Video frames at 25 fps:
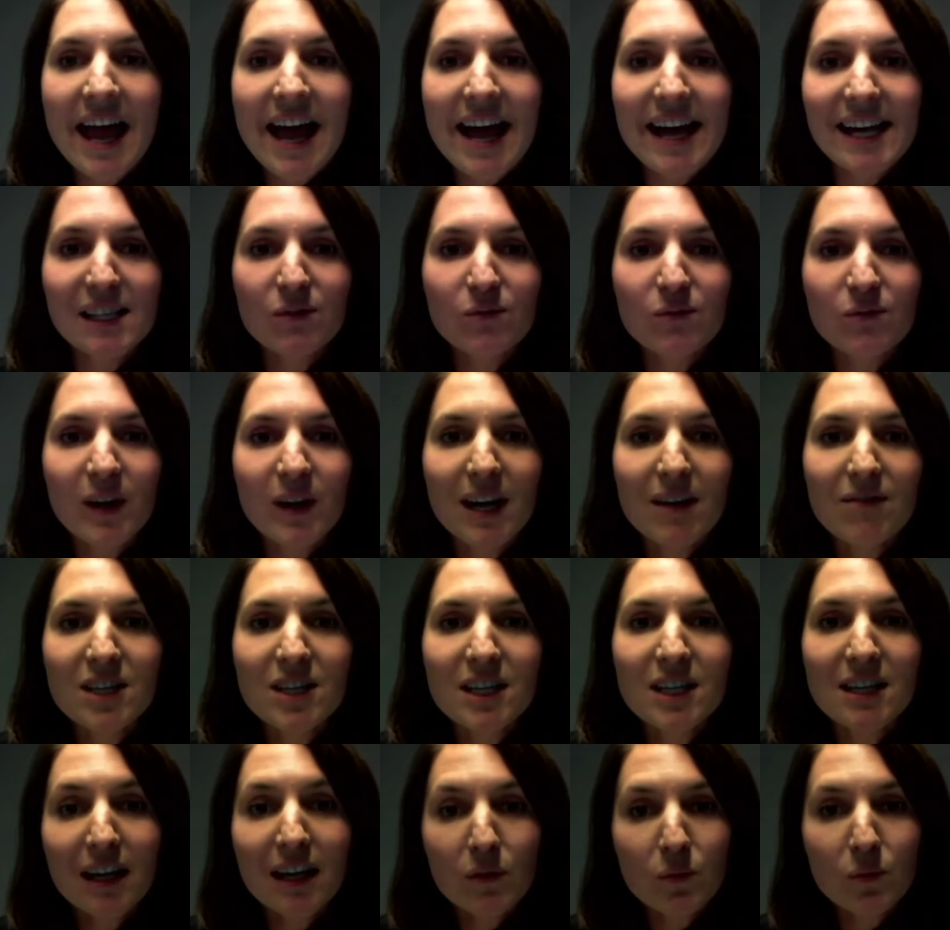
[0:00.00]
as
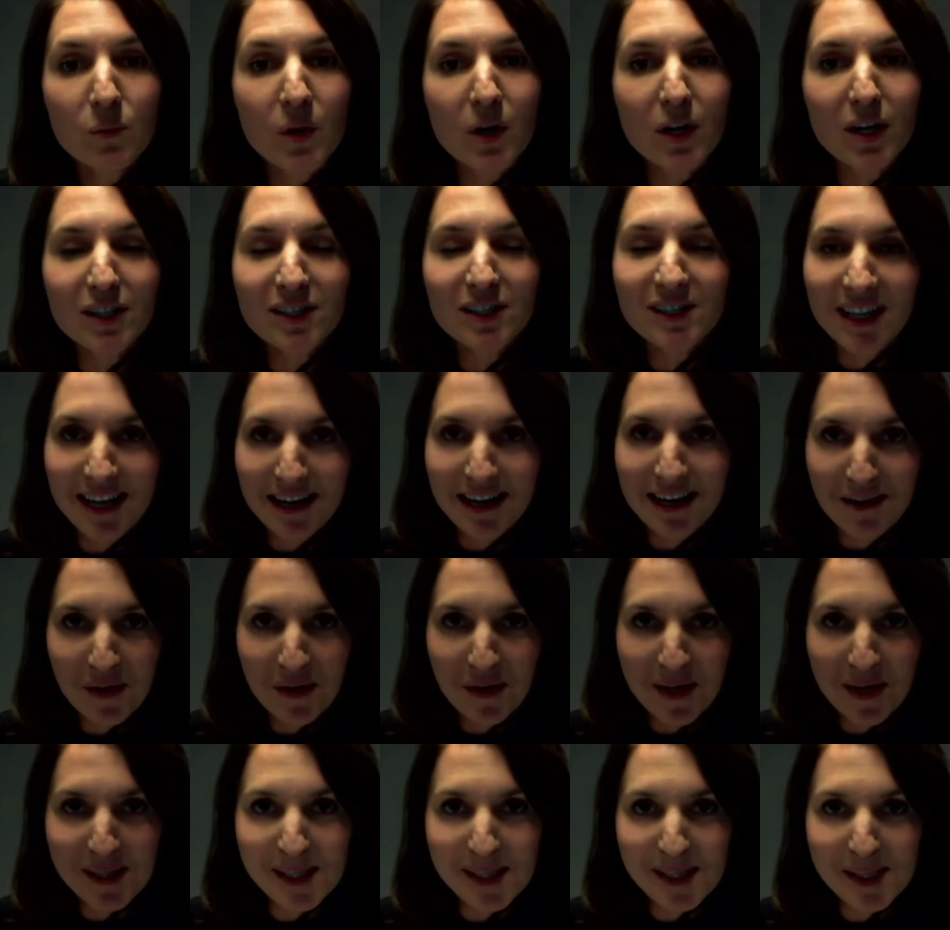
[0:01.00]
5G networks and
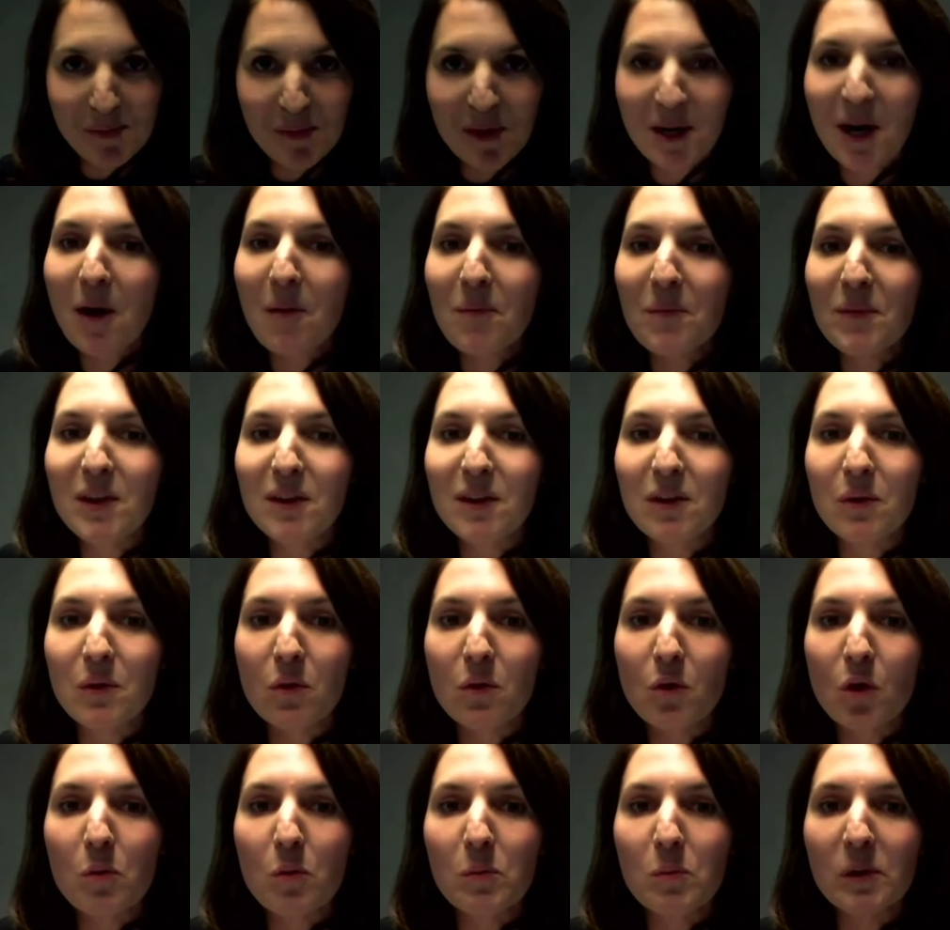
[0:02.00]
devices become the new
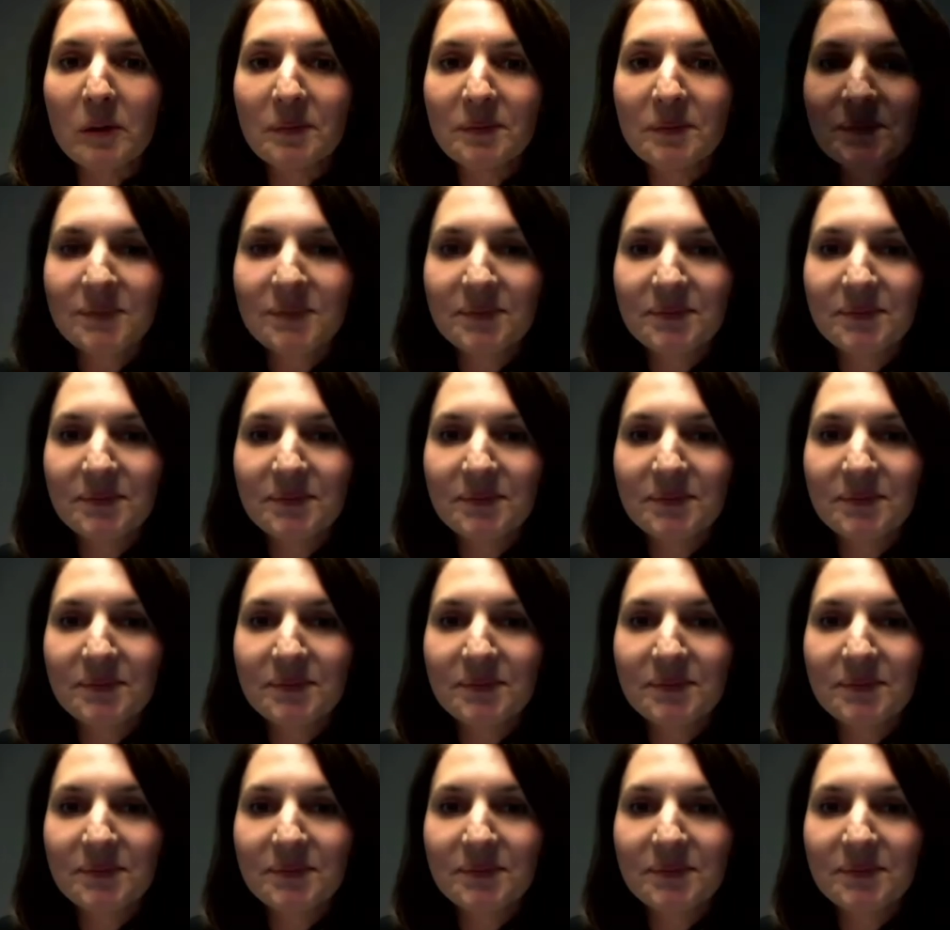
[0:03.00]
normal.